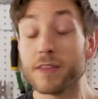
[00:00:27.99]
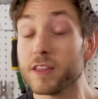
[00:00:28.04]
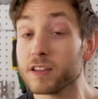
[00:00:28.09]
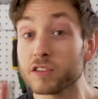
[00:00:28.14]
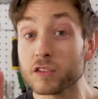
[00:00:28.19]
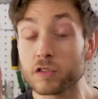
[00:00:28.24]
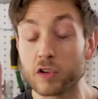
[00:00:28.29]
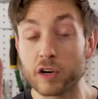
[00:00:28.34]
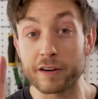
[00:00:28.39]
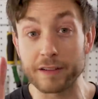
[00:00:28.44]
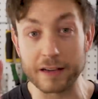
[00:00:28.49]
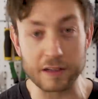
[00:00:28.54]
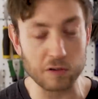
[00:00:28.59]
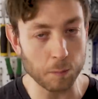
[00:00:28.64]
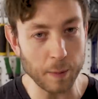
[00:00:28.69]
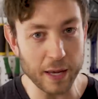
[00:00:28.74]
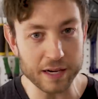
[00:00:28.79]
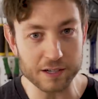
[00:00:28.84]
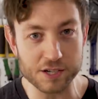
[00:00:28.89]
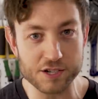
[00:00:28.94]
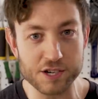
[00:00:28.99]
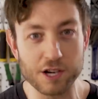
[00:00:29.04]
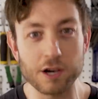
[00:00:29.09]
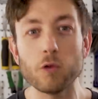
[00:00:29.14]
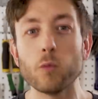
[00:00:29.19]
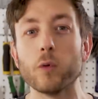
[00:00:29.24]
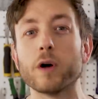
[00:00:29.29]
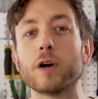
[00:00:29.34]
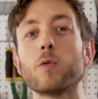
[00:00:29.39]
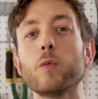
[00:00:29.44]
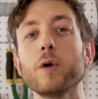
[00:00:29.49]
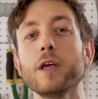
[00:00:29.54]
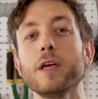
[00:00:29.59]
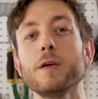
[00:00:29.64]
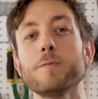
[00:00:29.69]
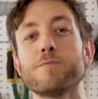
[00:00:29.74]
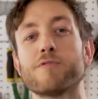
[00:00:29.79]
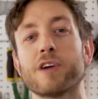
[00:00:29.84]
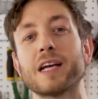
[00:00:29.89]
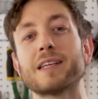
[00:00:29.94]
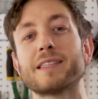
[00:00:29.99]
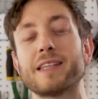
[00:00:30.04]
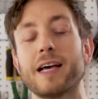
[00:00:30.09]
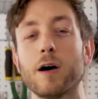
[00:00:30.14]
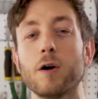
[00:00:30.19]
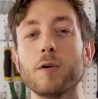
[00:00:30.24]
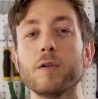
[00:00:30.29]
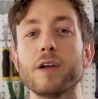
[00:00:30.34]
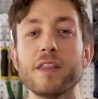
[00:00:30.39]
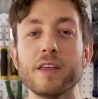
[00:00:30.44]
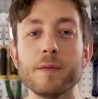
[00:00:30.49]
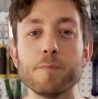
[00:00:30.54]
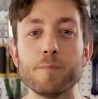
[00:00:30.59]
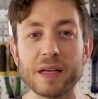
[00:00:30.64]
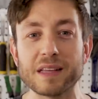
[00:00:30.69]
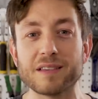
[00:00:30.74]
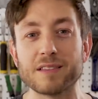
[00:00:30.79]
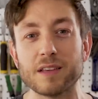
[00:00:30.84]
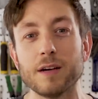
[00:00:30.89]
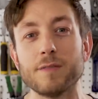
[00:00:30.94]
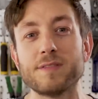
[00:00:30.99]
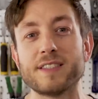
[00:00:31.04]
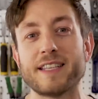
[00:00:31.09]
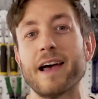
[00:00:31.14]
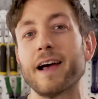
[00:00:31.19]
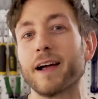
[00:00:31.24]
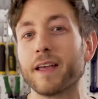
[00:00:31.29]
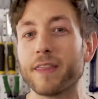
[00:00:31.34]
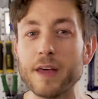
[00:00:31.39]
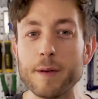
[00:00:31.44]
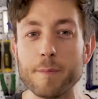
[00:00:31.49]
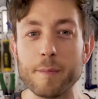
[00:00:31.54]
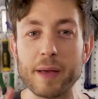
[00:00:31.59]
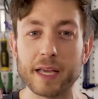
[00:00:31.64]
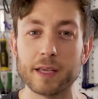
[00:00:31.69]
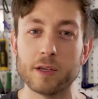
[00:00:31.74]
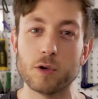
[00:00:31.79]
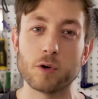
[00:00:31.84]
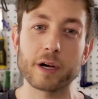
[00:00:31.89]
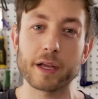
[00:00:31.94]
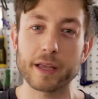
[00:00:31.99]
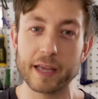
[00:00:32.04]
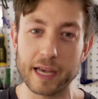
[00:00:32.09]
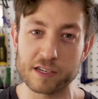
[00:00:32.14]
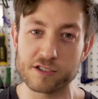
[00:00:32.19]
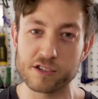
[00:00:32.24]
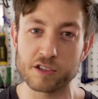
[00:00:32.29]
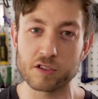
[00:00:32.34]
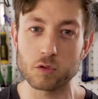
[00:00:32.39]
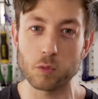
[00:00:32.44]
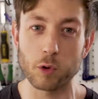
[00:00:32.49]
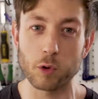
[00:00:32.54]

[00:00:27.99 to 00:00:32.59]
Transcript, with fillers: This is our explainer show where we break down the bits of tech that make your gadgets